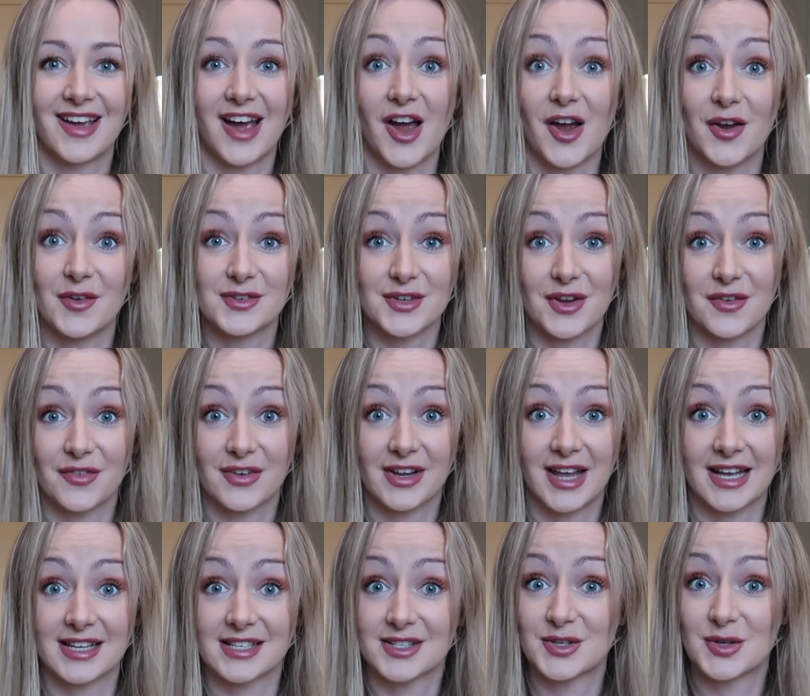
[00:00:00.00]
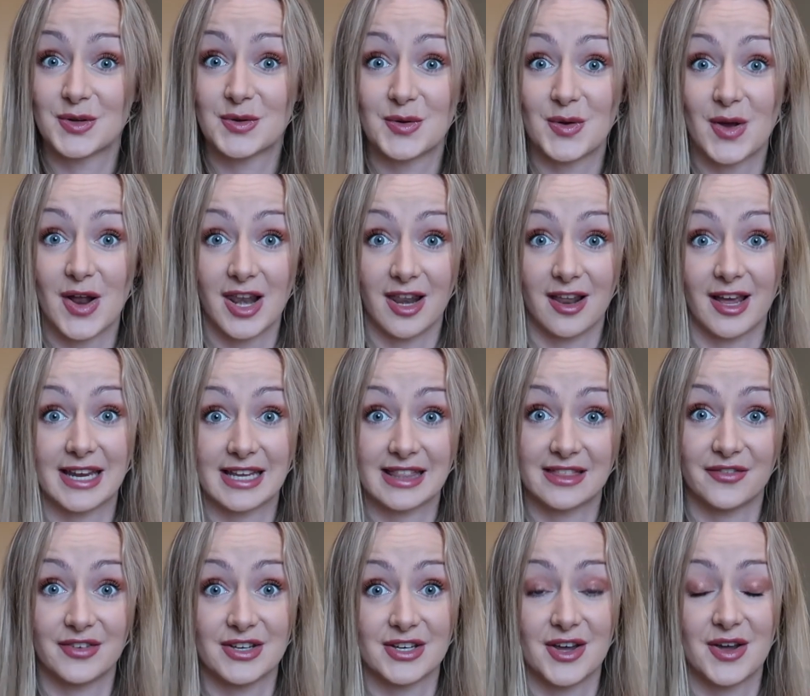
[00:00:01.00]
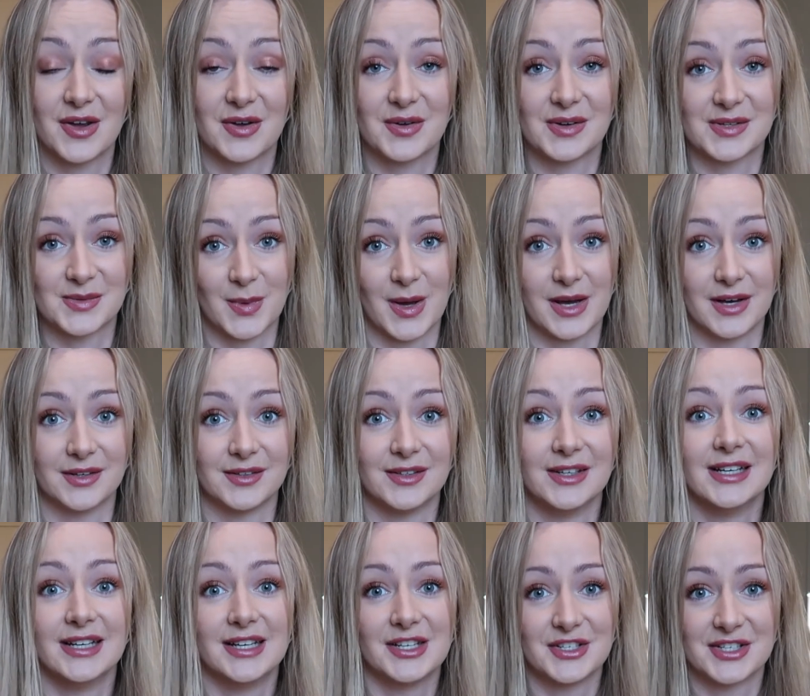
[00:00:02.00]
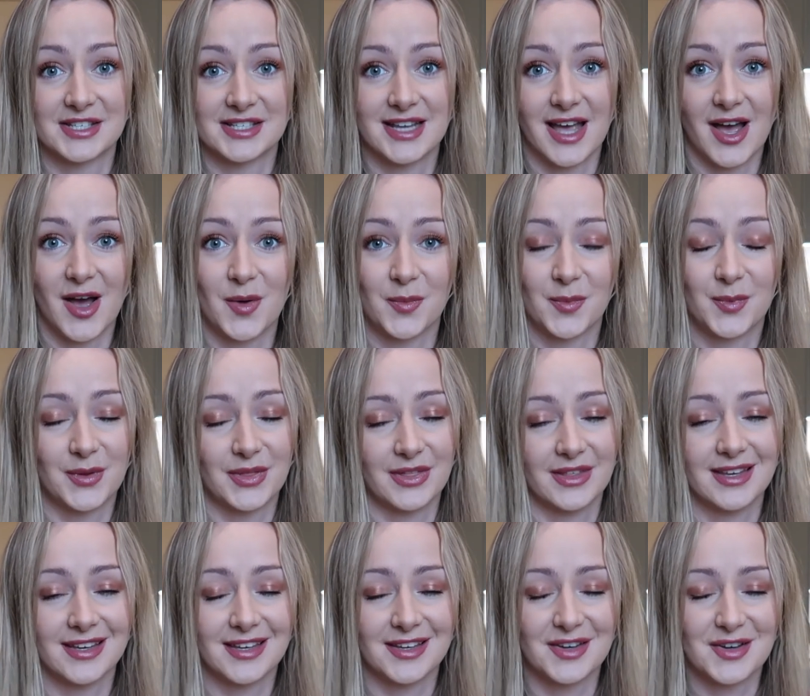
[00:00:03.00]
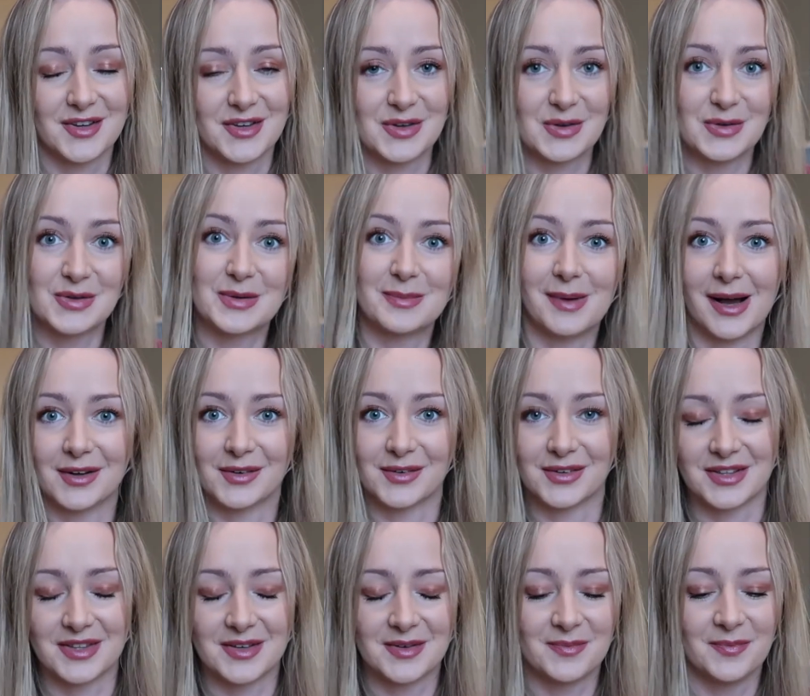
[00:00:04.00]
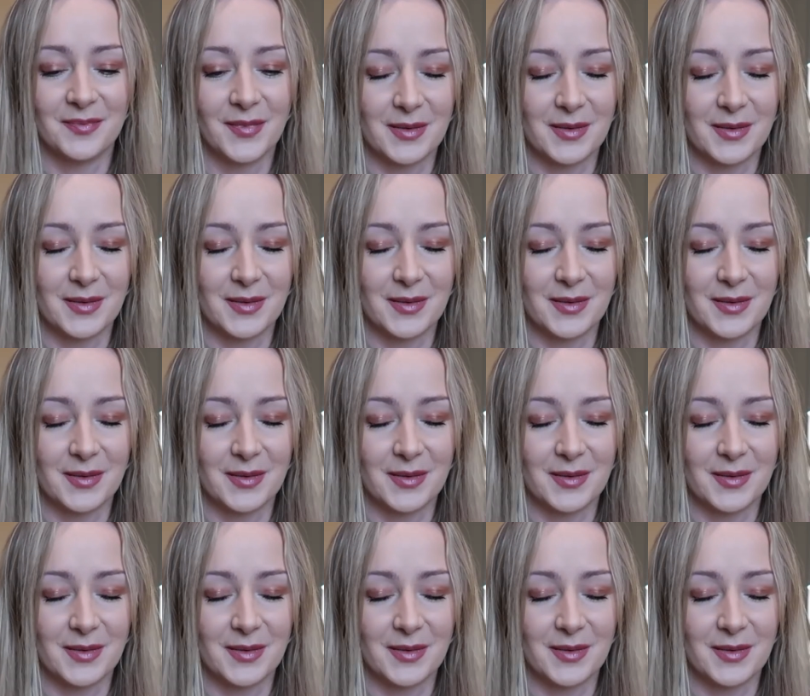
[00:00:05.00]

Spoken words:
Oh, and don't forget to like the video as well, just to help with the YouTube algorithm.